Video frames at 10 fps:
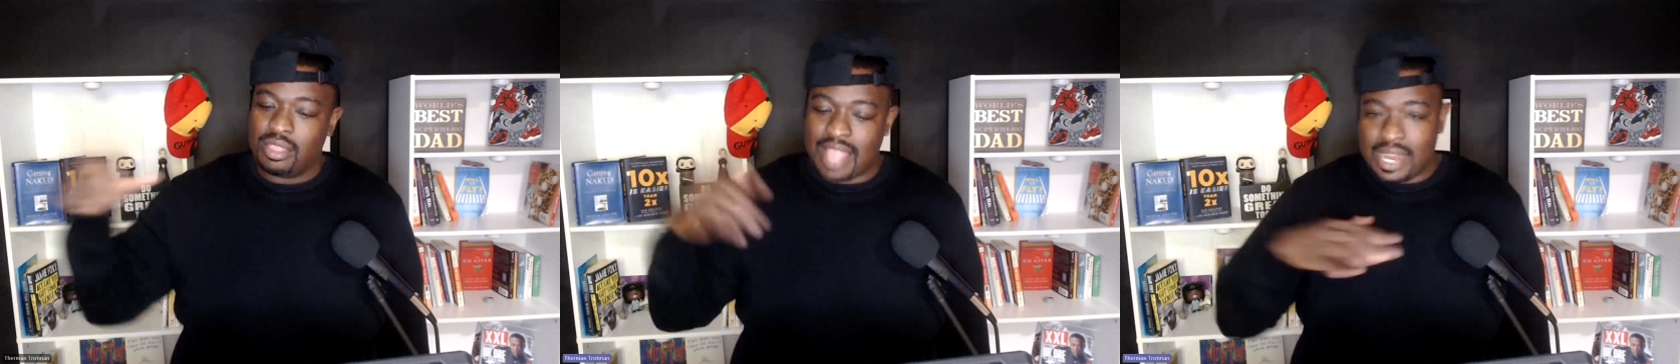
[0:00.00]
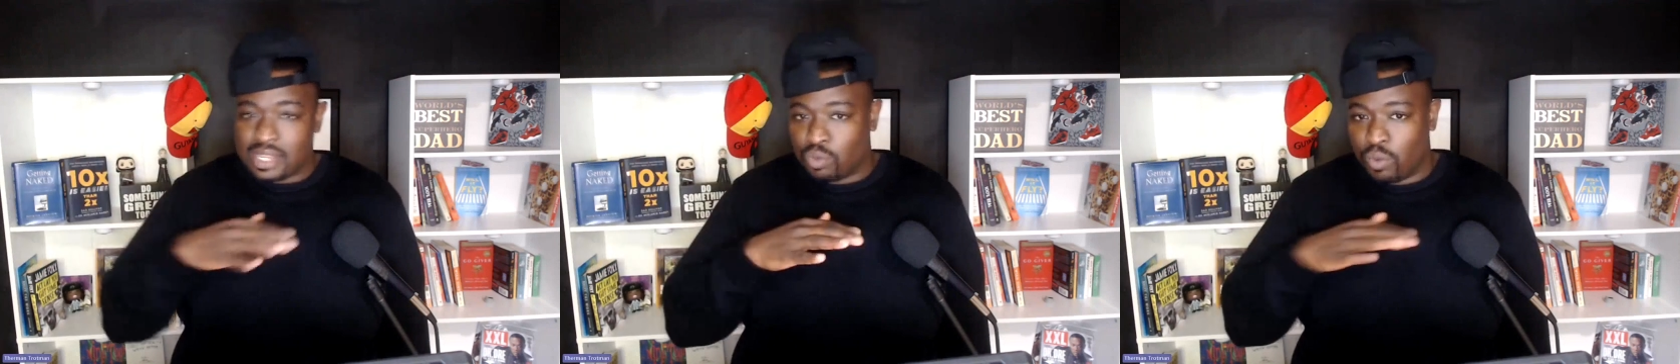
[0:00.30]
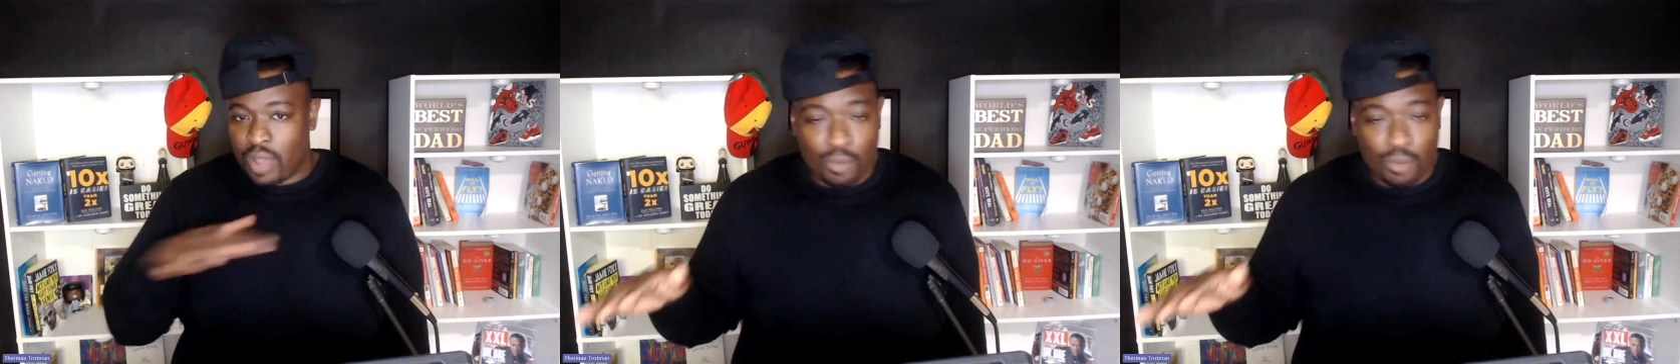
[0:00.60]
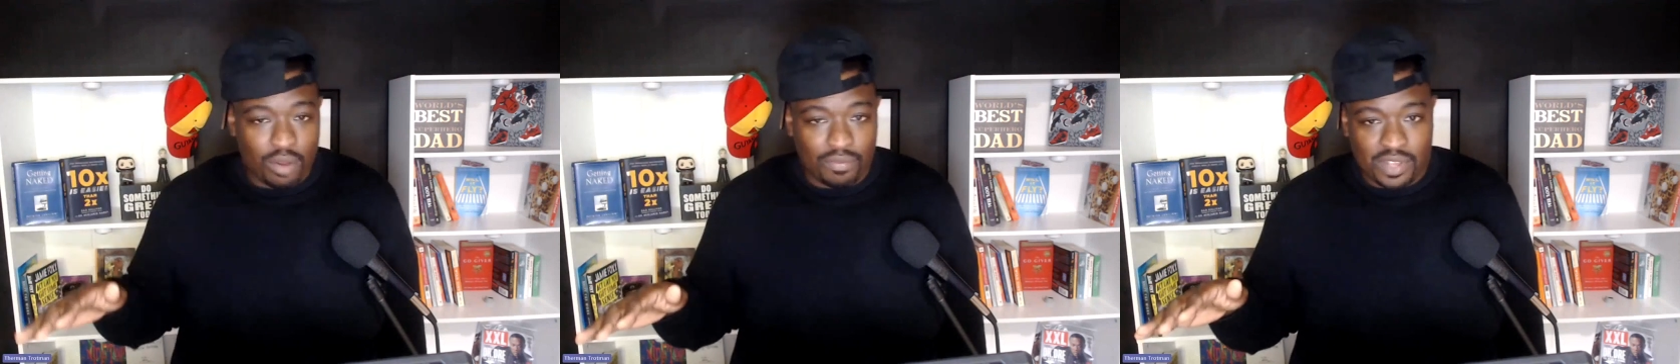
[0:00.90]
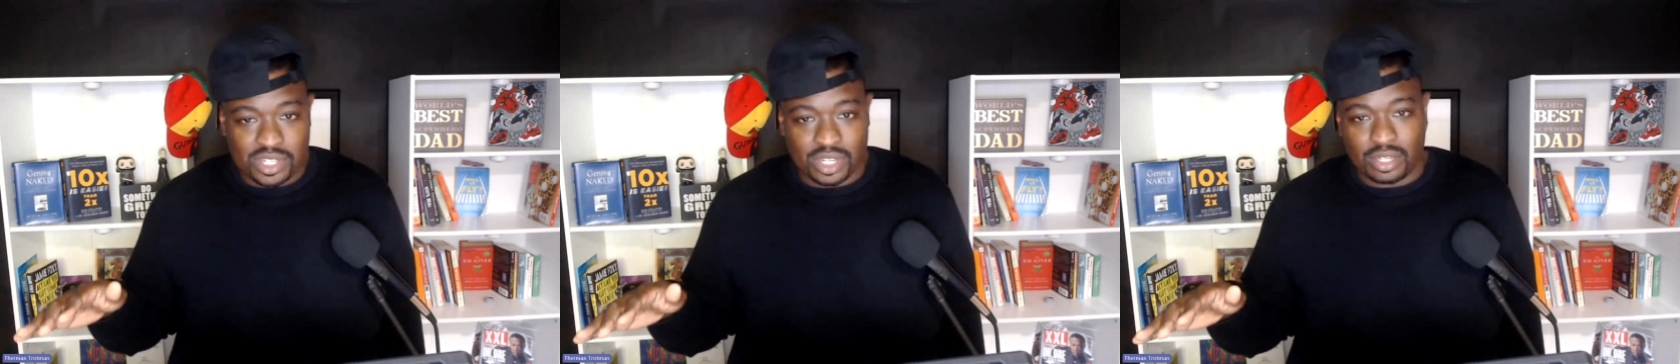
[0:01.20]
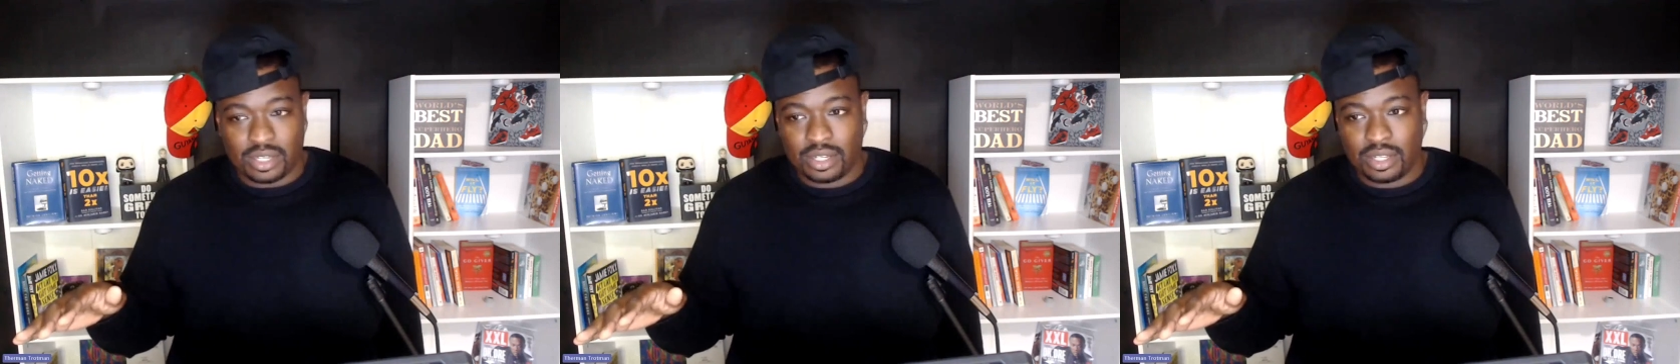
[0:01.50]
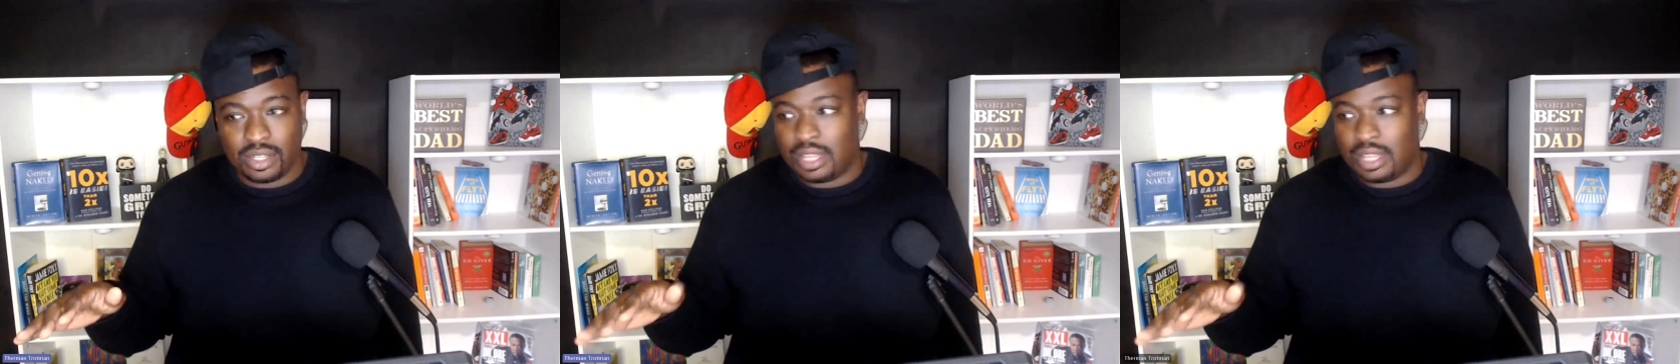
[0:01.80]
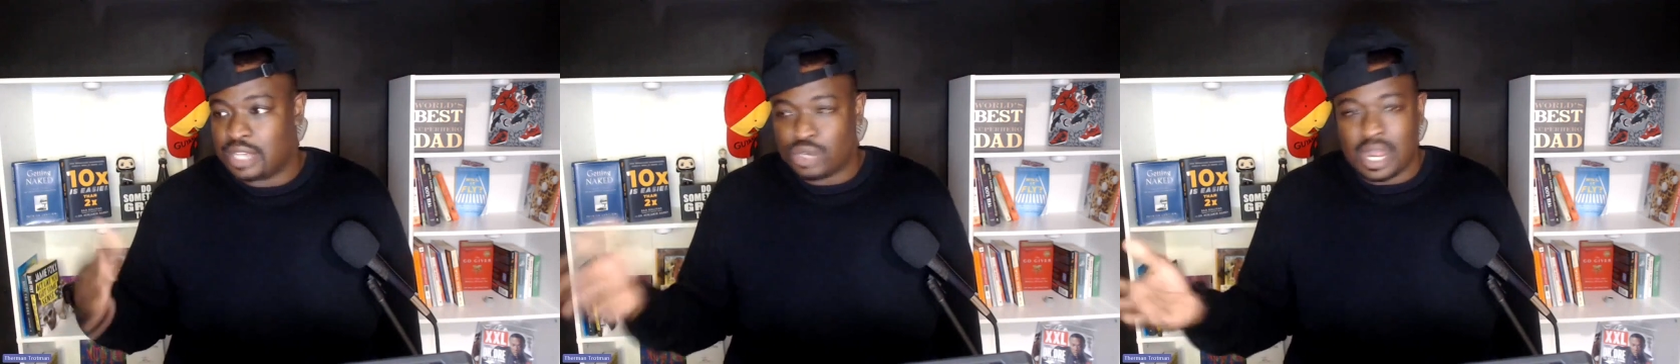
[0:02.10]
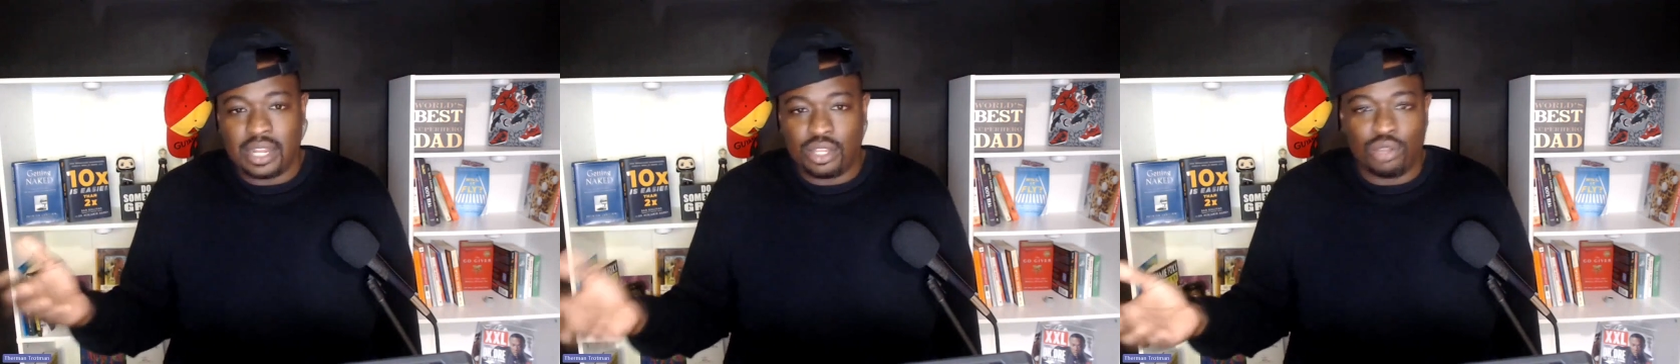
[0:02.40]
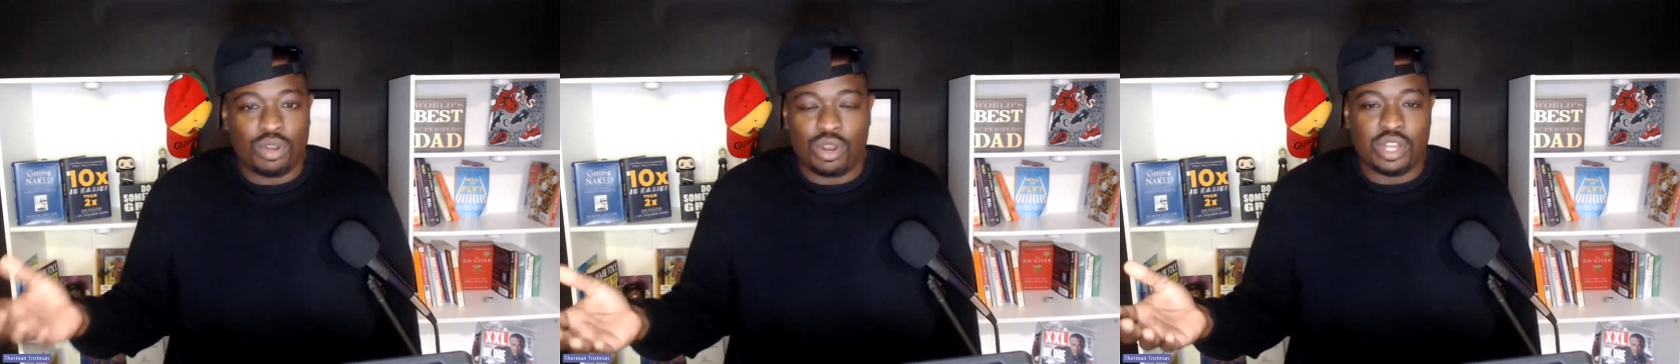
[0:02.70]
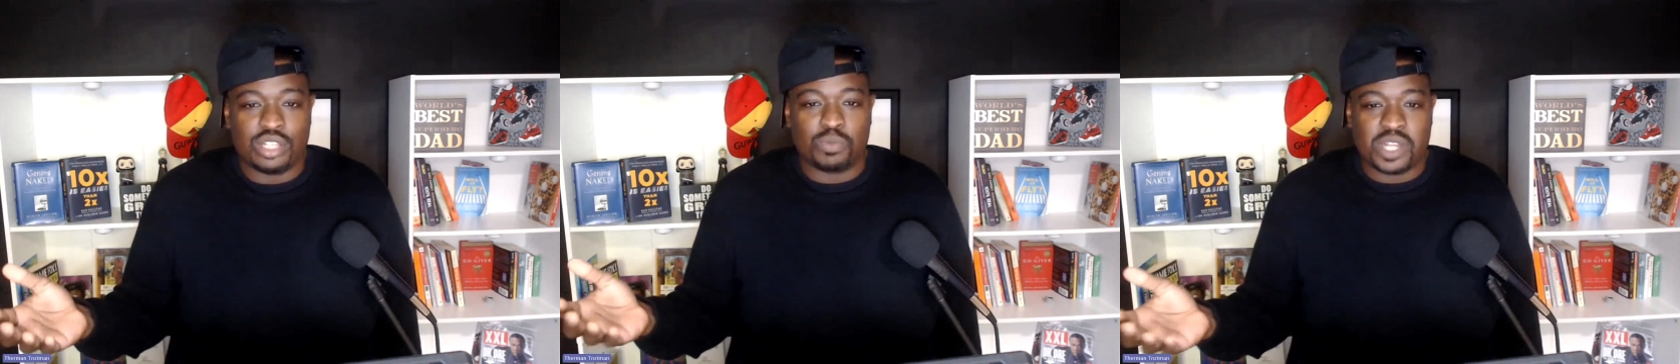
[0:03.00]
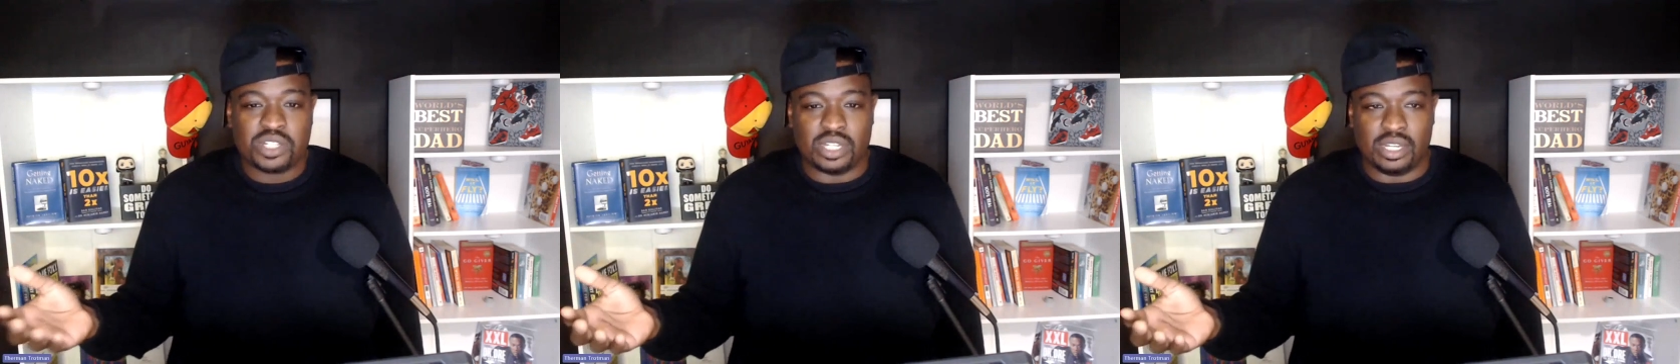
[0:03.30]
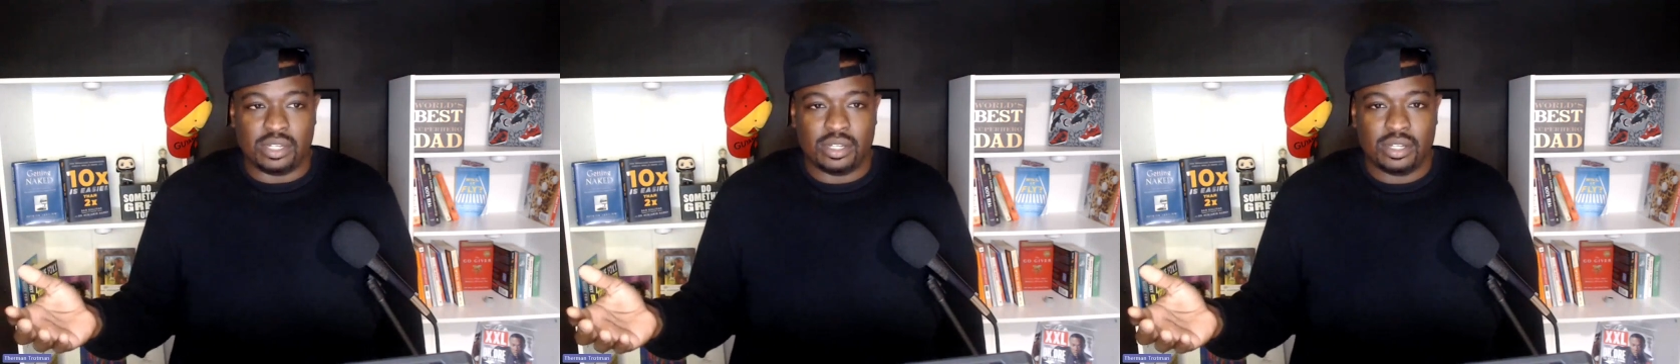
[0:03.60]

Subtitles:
That is way more efficient than trying to do it on this spreadsheet.